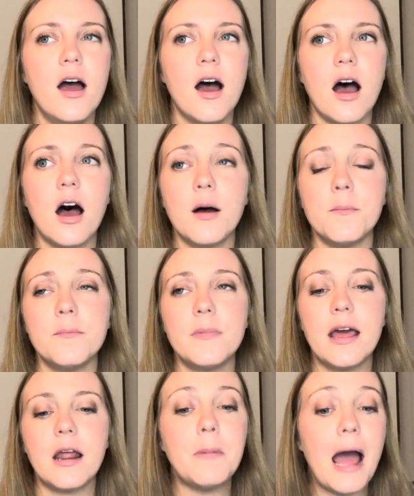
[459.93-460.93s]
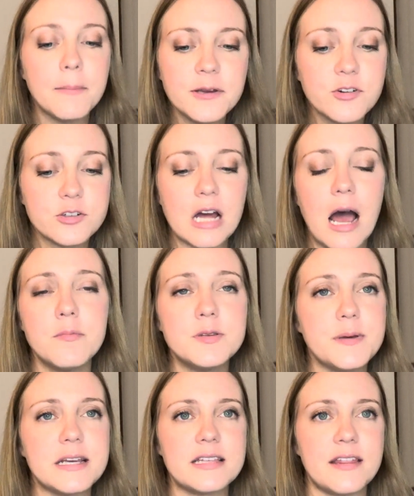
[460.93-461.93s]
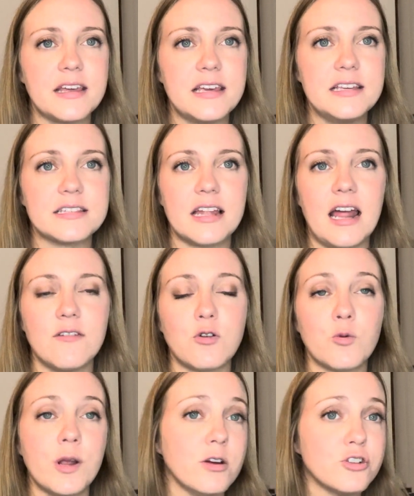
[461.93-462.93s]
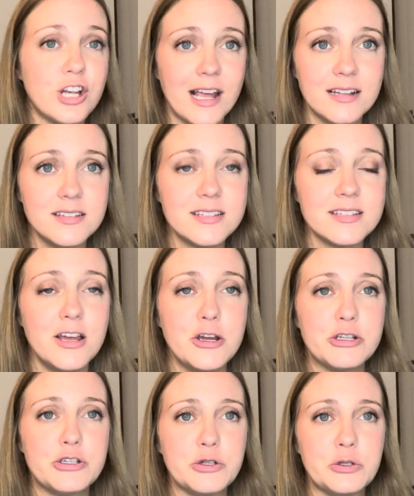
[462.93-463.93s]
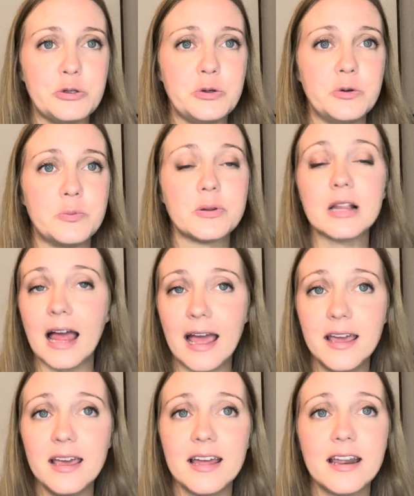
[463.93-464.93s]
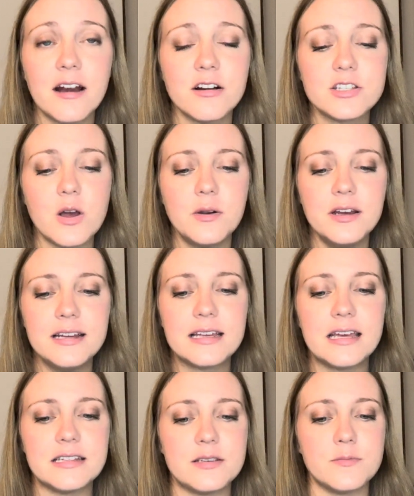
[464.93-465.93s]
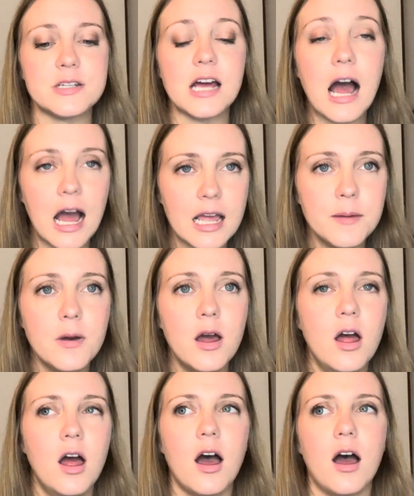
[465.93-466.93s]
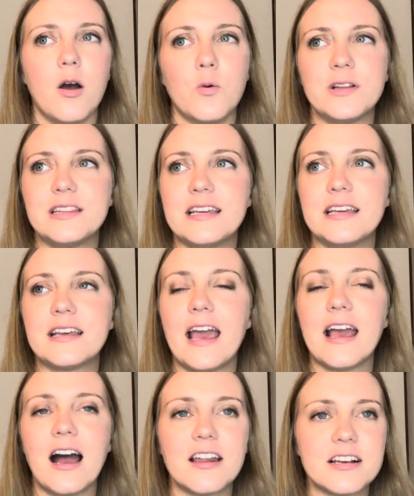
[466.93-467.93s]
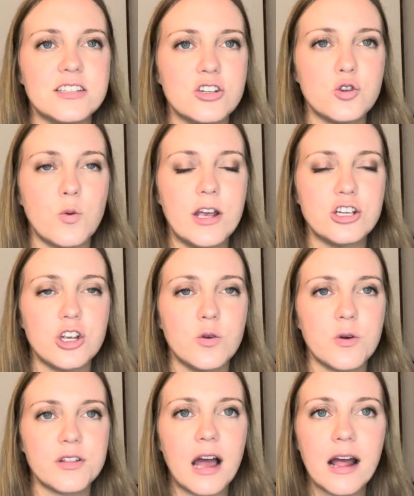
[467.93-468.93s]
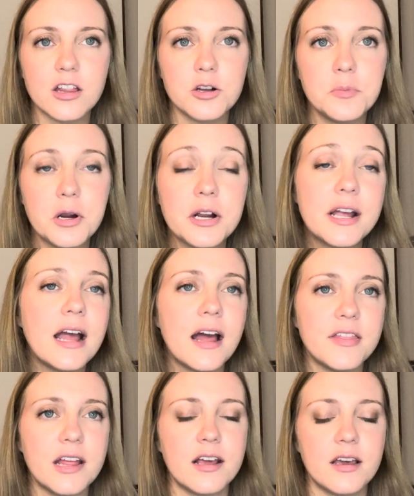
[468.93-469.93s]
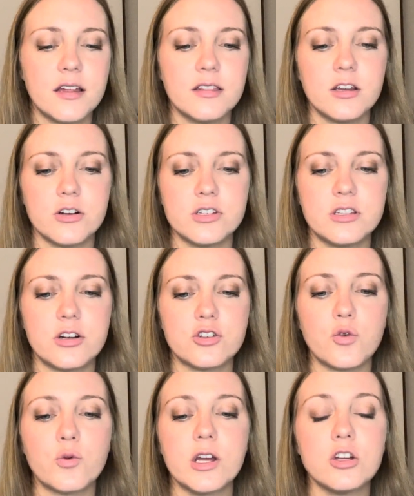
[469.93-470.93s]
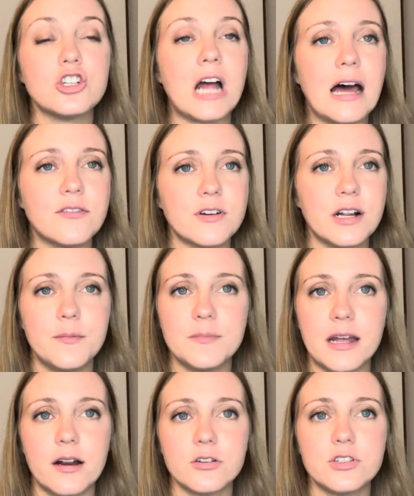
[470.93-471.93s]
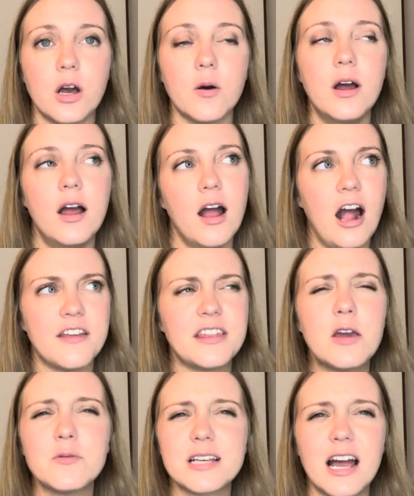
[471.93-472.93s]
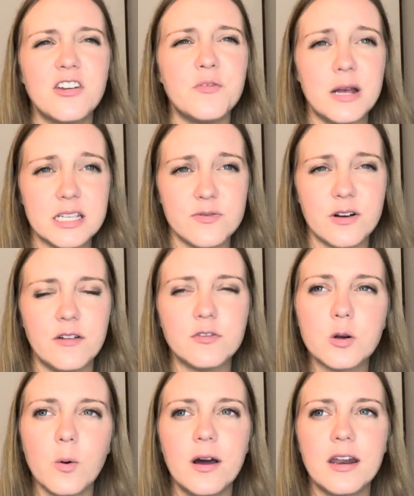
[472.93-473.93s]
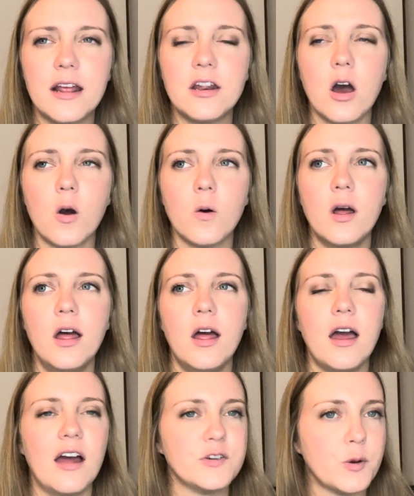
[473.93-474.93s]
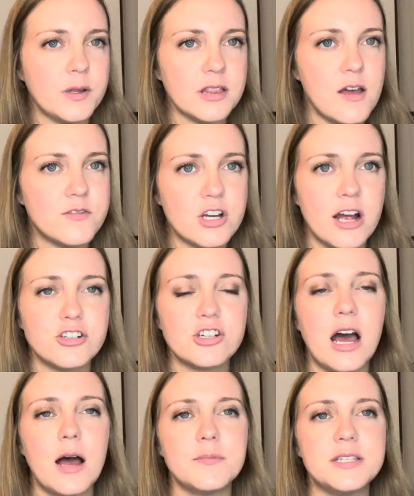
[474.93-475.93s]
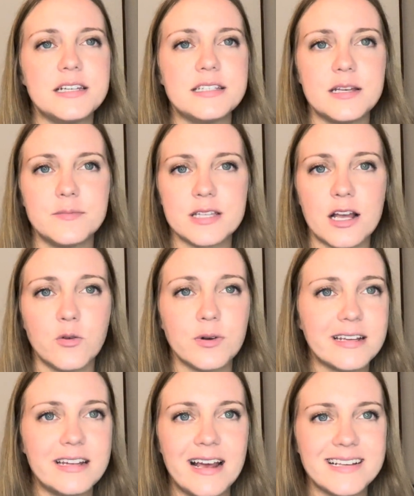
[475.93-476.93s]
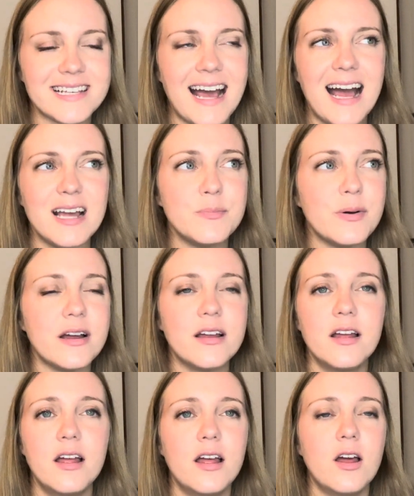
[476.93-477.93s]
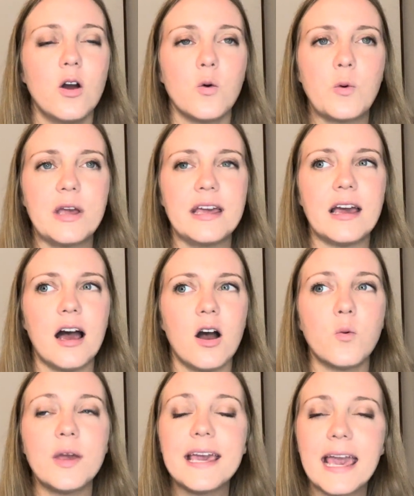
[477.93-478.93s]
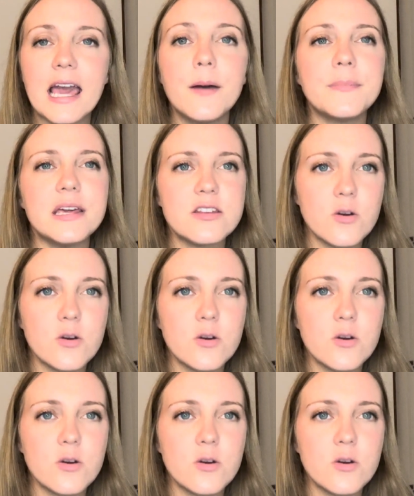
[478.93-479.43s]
And I'm happy for Dobbs, because I think he's going to have a real chance to play in Arizona and get some time with the chaotic situation with Kyler Murray. I think there's a real shot for him there. So I think it was kind of best for everyone. I know everyone loves Josh Dobbs. He seems like a really nice guy, but we can't be the